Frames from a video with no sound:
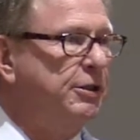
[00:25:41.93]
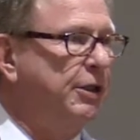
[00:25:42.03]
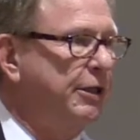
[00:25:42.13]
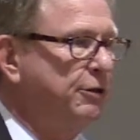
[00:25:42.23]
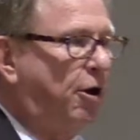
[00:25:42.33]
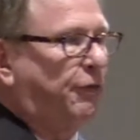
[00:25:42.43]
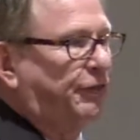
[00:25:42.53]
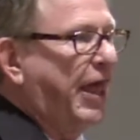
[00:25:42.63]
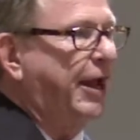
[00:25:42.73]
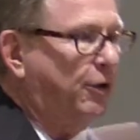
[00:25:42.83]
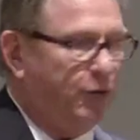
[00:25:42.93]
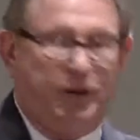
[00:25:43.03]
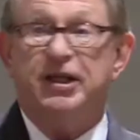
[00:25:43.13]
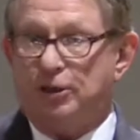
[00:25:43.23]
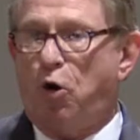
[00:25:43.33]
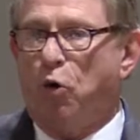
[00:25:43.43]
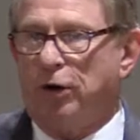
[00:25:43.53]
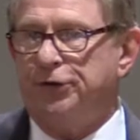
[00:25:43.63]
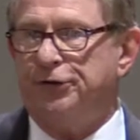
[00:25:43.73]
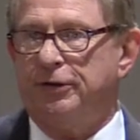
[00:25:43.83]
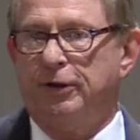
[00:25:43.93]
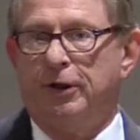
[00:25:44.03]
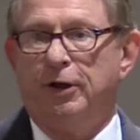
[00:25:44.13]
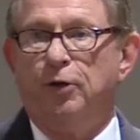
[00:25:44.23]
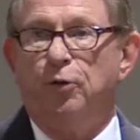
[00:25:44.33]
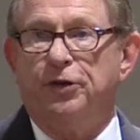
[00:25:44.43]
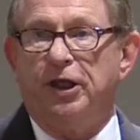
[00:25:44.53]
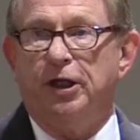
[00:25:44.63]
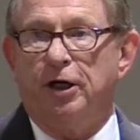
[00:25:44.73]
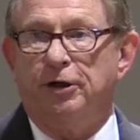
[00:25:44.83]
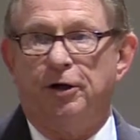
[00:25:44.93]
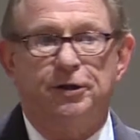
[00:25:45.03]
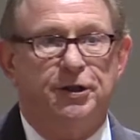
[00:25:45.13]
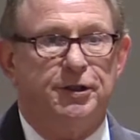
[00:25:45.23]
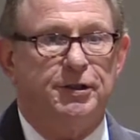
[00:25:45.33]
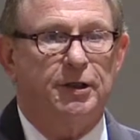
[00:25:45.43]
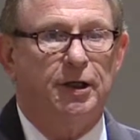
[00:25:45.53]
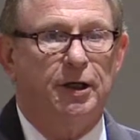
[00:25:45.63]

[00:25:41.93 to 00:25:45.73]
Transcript: and I taught this course with the young nurses.